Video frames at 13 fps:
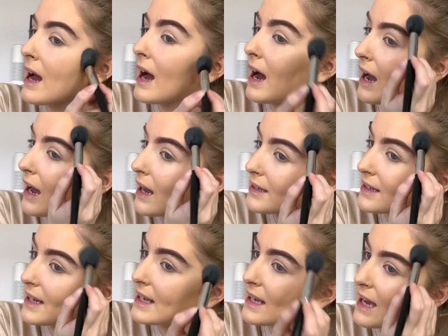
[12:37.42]
and
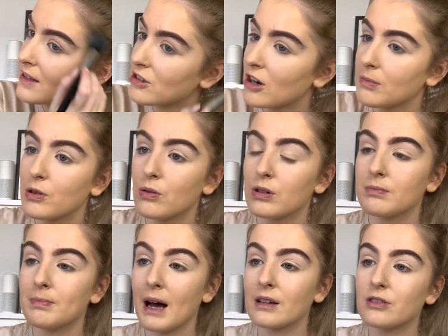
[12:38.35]
he ended up going
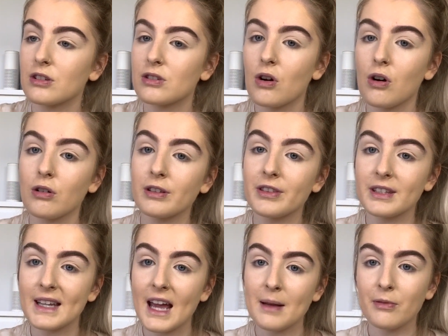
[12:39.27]
back to Scotland the
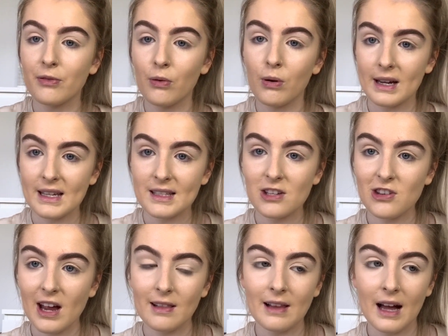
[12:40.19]
day before
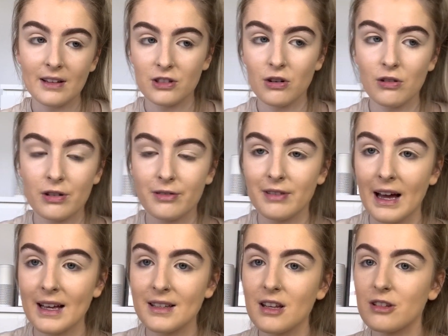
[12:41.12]
EasyJet landed all their
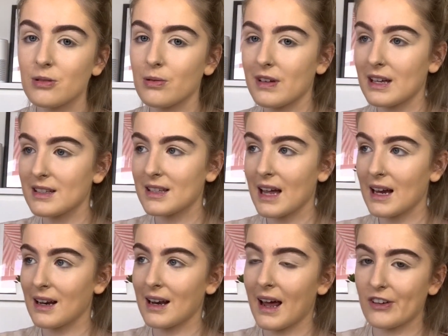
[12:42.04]
flights. So if he had stayed
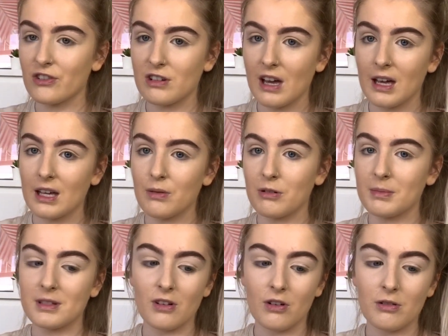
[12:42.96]
an extra day, he would have been
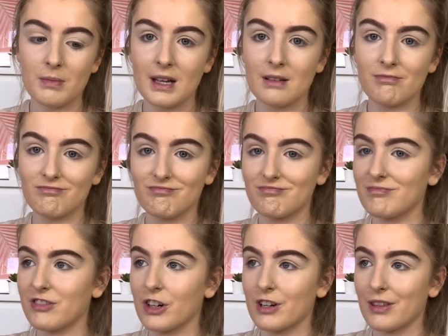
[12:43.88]
stuck with me
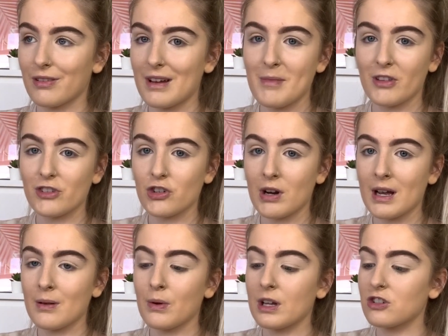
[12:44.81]
for 3 months straight,
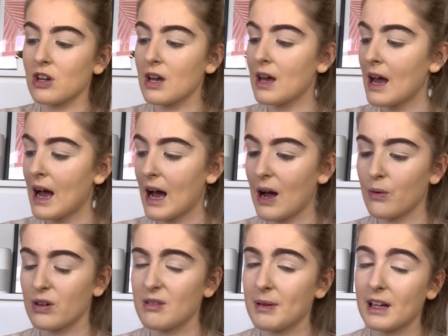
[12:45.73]
which I
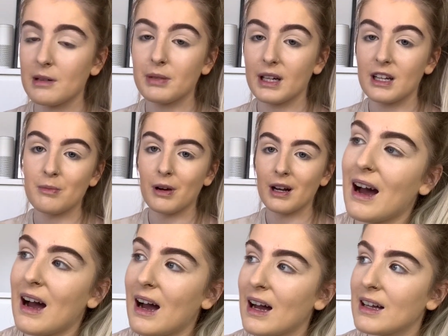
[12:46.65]
wouldn't have been complaining about.
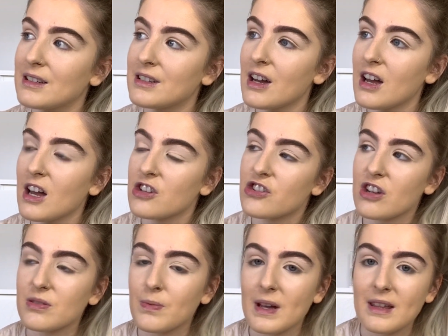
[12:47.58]
And
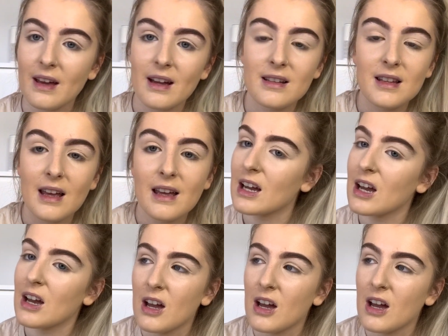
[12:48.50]
just wee things like